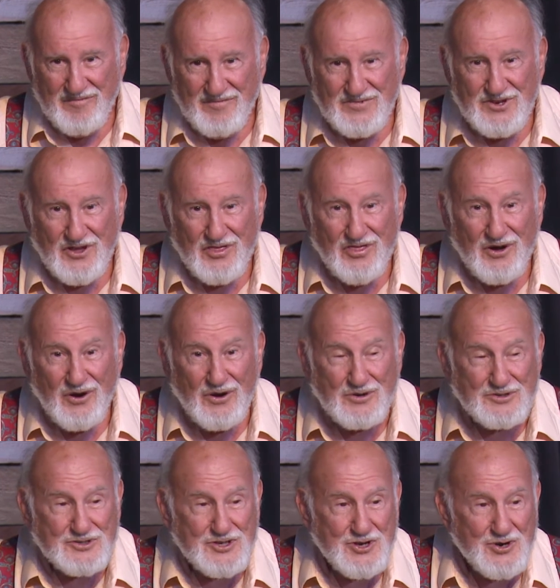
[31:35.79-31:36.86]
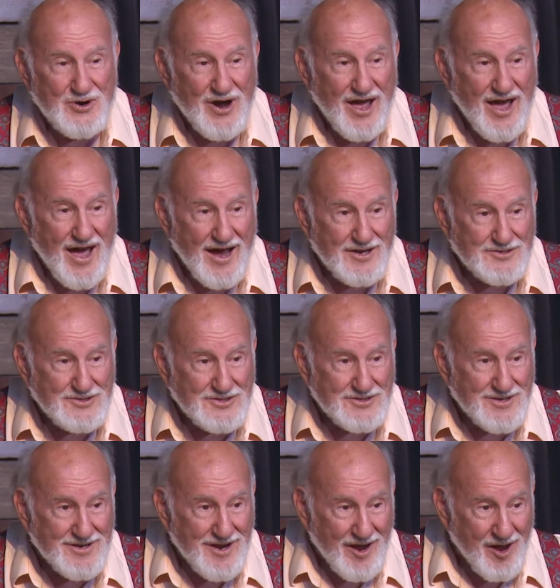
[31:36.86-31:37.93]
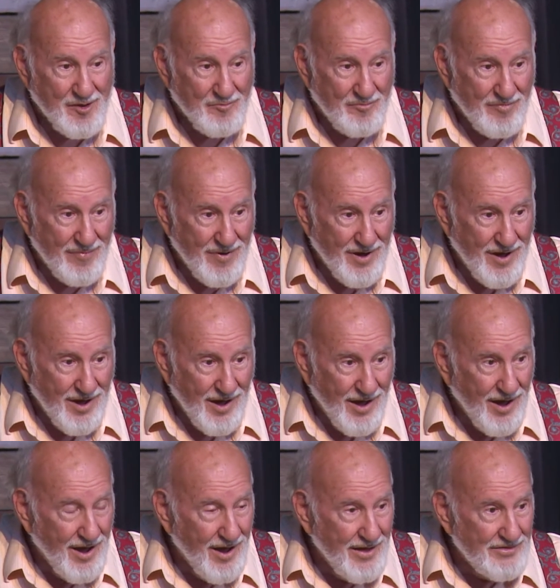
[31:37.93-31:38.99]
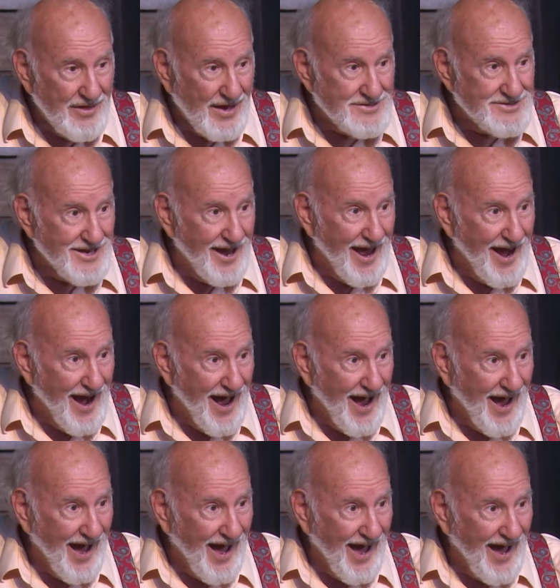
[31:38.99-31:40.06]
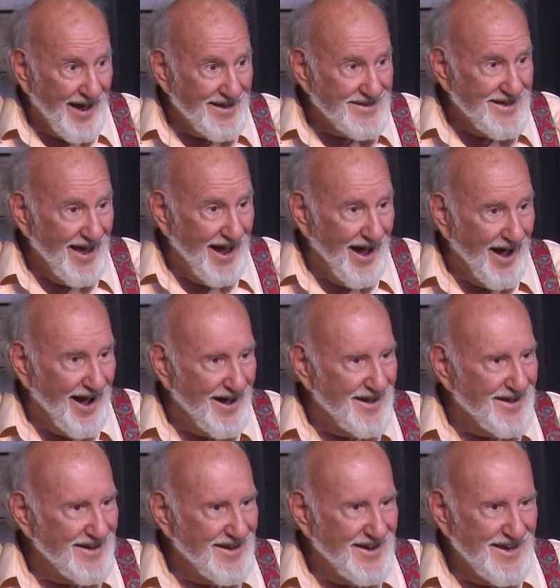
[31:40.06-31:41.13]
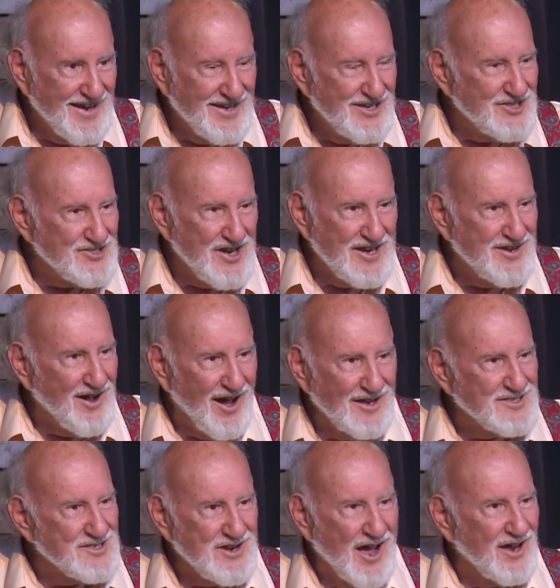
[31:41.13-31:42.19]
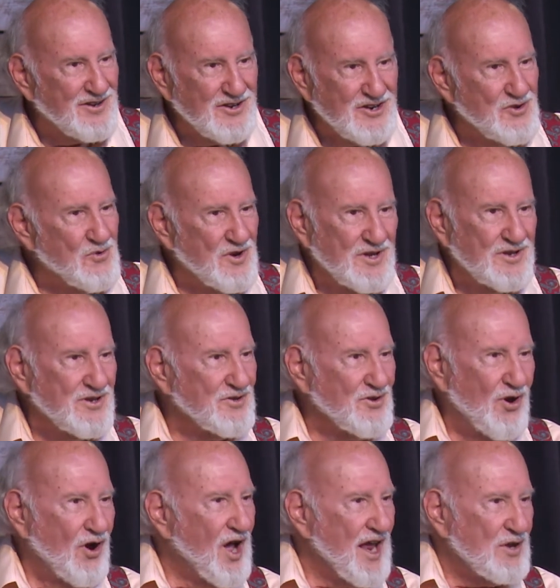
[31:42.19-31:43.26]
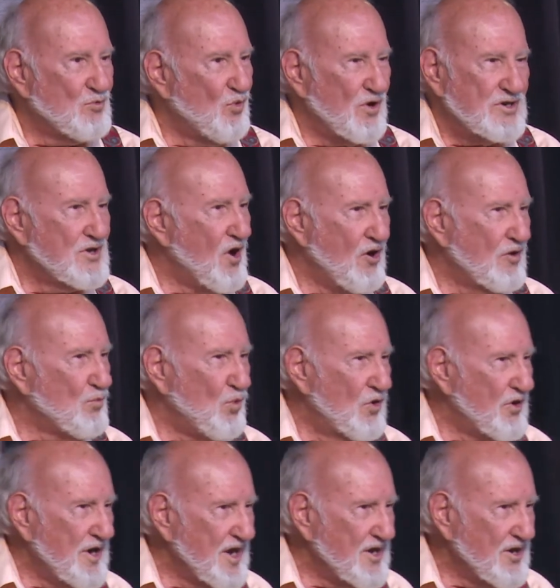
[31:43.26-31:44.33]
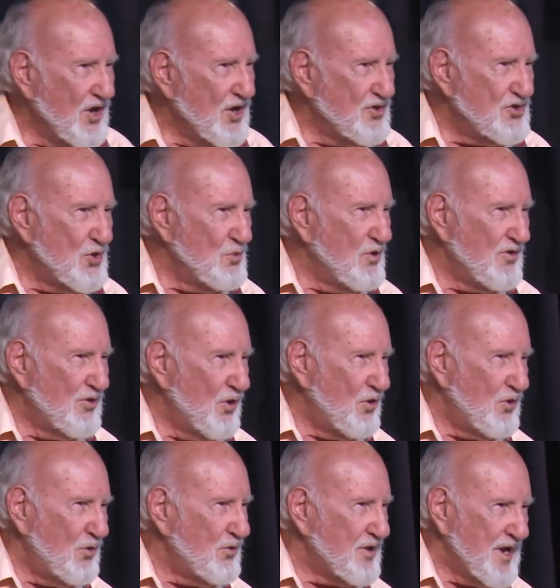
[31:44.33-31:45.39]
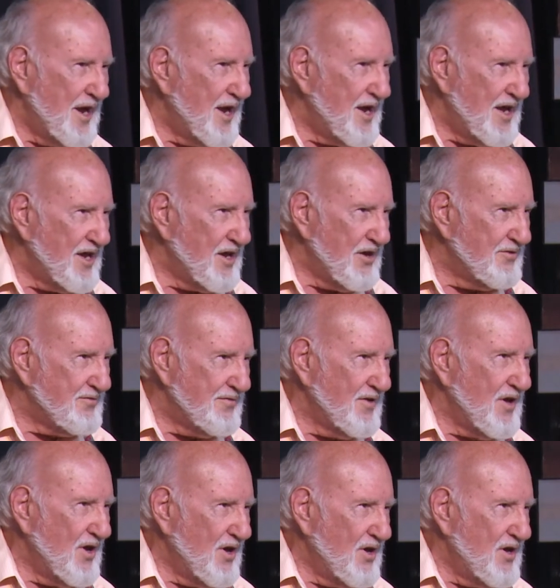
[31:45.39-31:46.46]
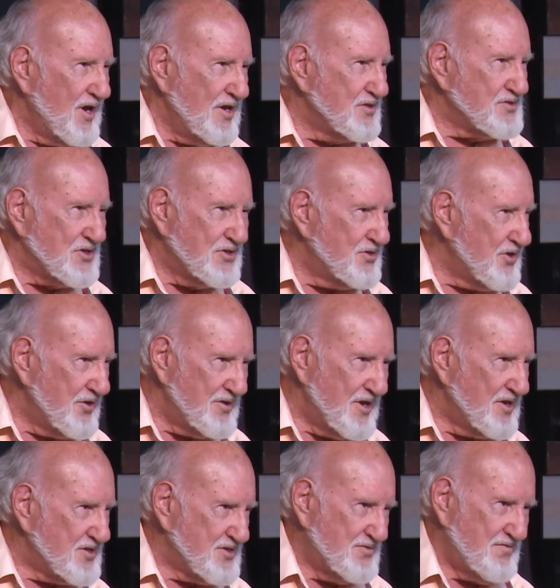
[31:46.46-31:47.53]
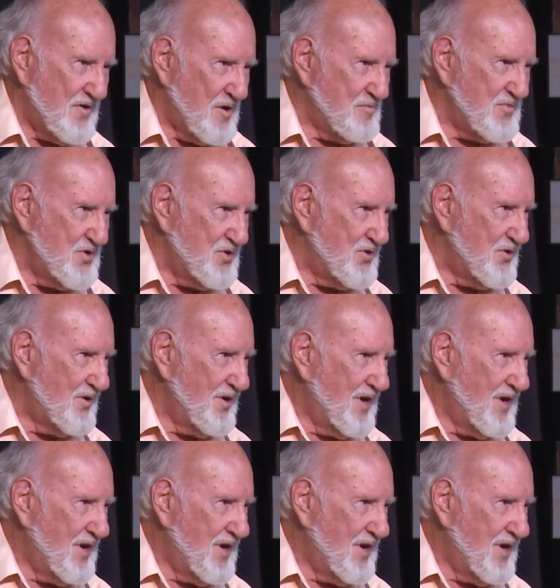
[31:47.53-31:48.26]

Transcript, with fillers: To those who ask Him. That's it? Yeah. You see, God's not going to and not wanting to withhold any of His goodness from you.